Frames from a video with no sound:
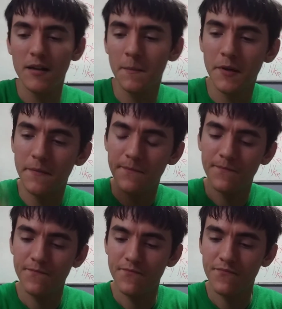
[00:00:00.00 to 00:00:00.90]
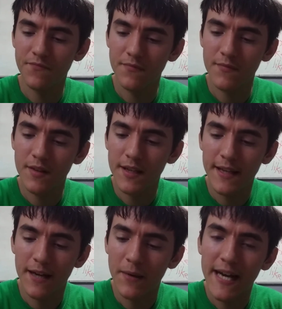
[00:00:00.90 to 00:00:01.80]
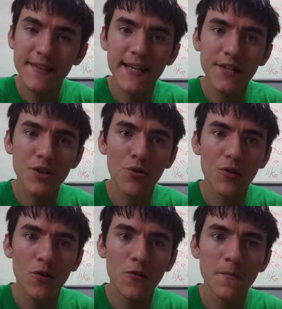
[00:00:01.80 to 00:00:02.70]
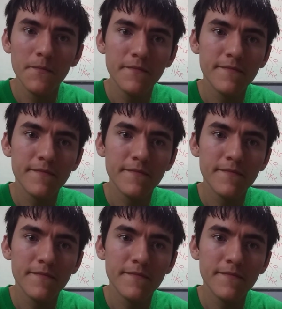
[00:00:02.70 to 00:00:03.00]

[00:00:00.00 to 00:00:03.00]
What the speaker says: But, yeah, we had to get towed home.